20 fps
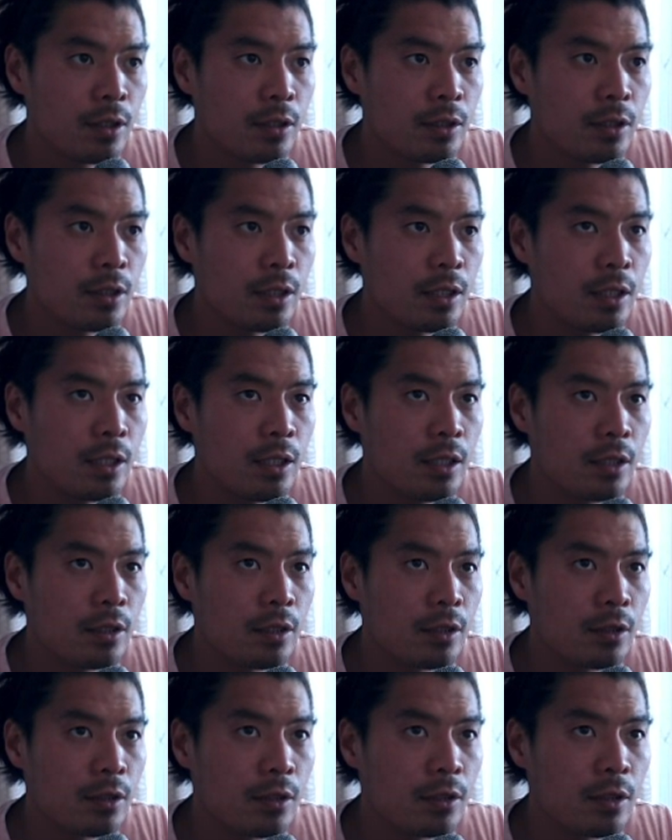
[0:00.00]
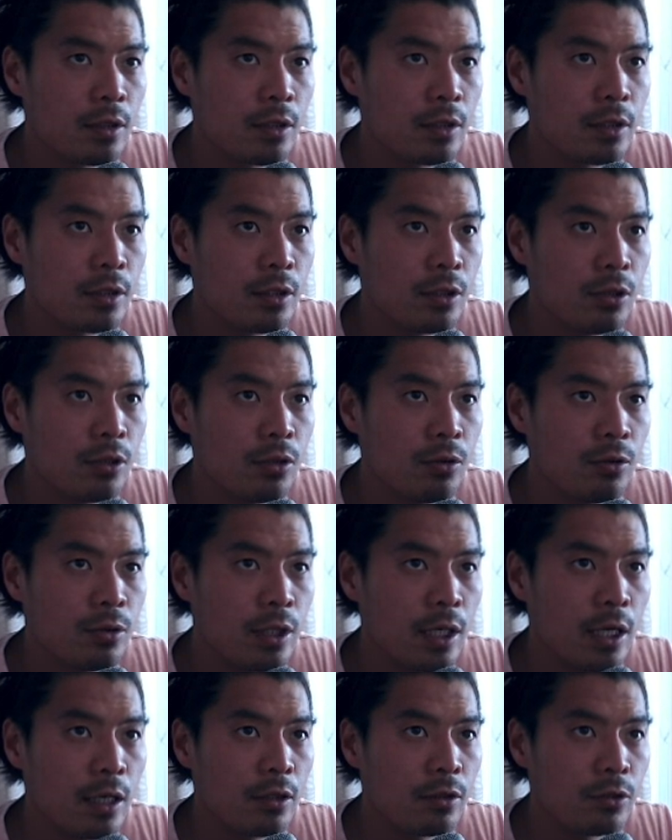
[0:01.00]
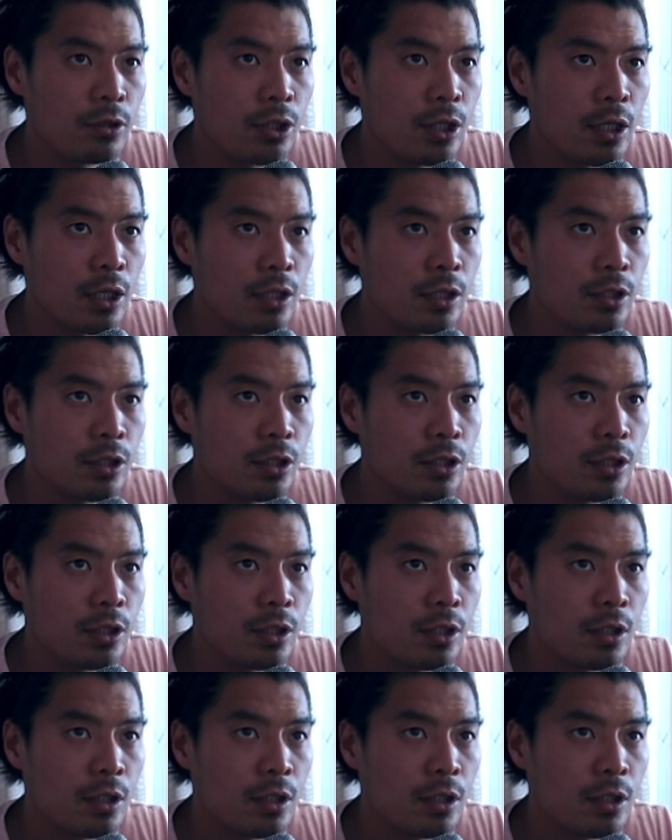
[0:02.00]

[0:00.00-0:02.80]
to here, there's a huge angle change.